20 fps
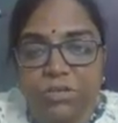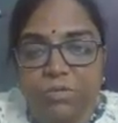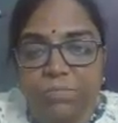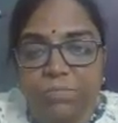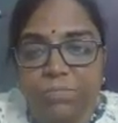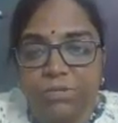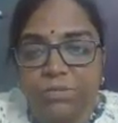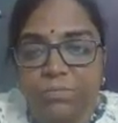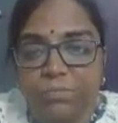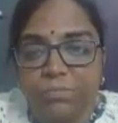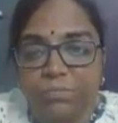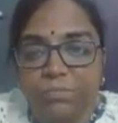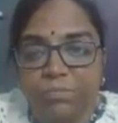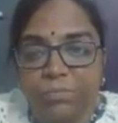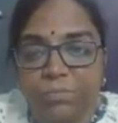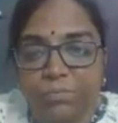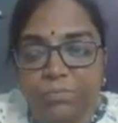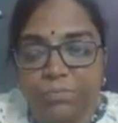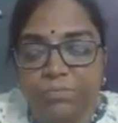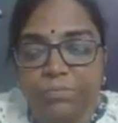The
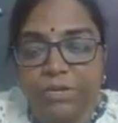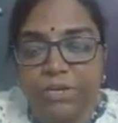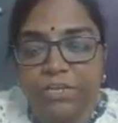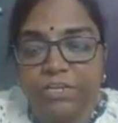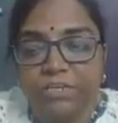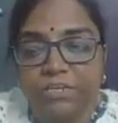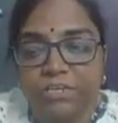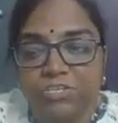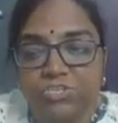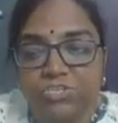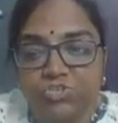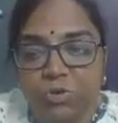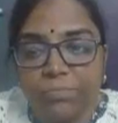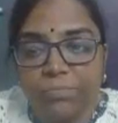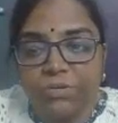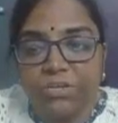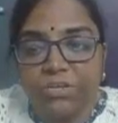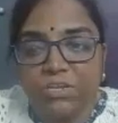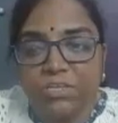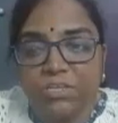predicted
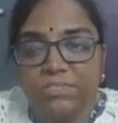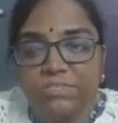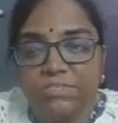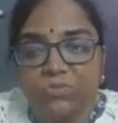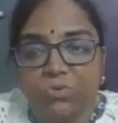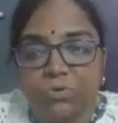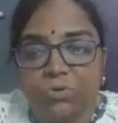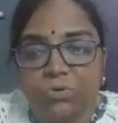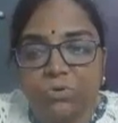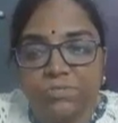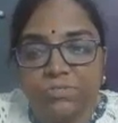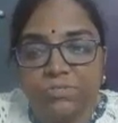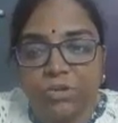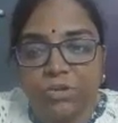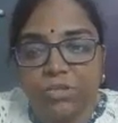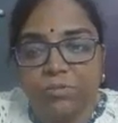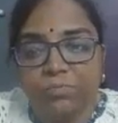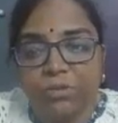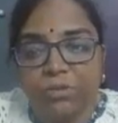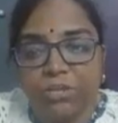geometry is square
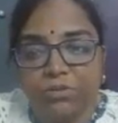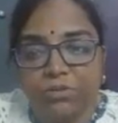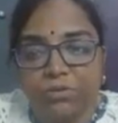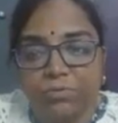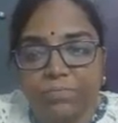planar.